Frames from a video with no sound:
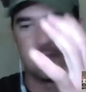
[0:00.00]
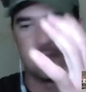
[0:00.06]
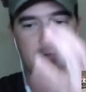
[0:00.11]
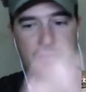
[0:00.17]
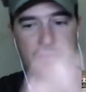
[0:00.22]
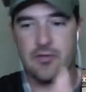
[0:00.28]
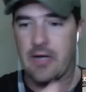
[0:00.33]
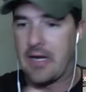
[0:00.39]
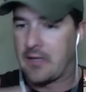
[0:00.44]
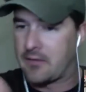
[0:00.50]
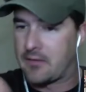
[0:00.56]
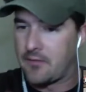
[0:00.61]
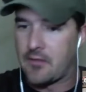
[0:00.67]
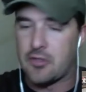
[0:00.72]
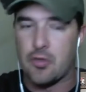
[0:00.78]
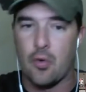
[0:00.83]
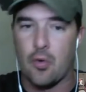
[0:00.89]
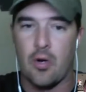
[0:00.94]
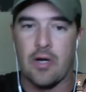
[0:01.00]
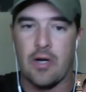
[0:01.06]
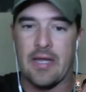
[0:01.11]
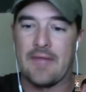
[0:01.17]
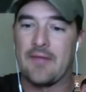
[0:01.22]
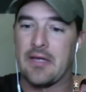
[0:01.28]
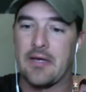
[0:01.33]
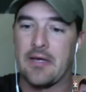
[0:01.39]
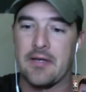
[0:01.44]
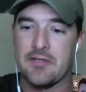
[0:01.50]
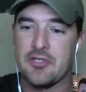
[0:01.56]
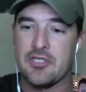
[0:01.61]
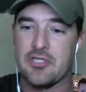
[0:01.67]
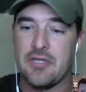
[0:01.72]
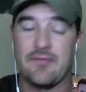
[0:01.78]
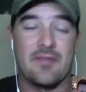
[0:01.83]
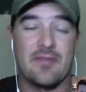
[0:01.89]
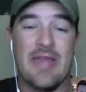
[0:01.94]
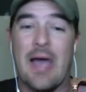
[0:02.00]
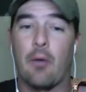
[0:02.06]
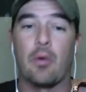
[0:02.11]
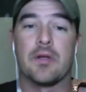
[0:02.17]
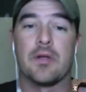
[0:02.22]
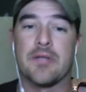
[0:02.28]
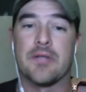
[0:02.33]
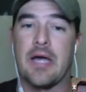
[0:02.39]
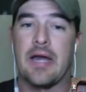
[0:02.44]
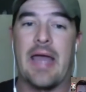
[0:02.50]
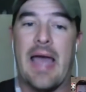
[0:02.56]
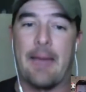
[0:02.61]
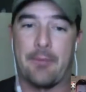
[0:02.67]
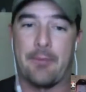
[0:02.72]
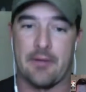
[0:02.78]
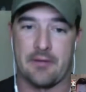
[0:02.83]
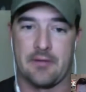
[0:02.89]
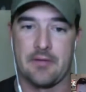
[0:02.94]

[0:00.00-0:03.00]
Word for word: strength and the torque, and the gun doesn't shift, that will not happen.